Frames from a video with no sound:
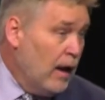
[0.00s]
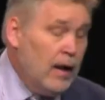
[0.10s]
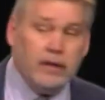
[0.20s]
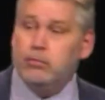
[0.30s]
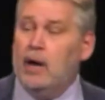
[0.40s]

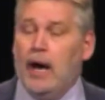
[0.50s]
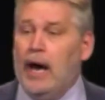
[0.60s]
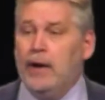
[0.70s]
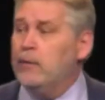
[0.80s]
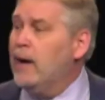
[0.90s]
I said, "Well,
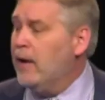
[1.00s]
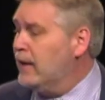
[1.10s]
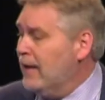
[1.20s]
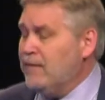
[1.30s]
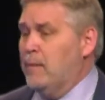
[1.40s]
I don't know how to
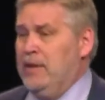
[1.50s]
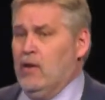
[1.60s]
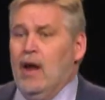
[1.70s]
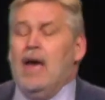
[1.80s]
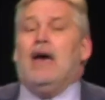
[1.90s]
get them
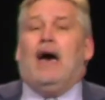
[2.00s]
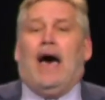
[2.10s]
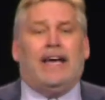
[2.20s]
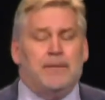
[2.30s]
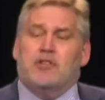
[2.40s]
here.
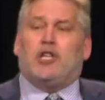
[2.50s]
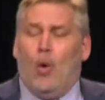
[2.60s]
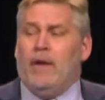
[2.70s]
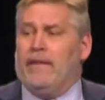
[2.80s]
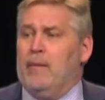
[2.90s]
I keep
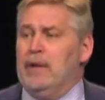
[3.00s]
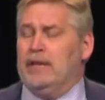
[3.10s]
showing them, but it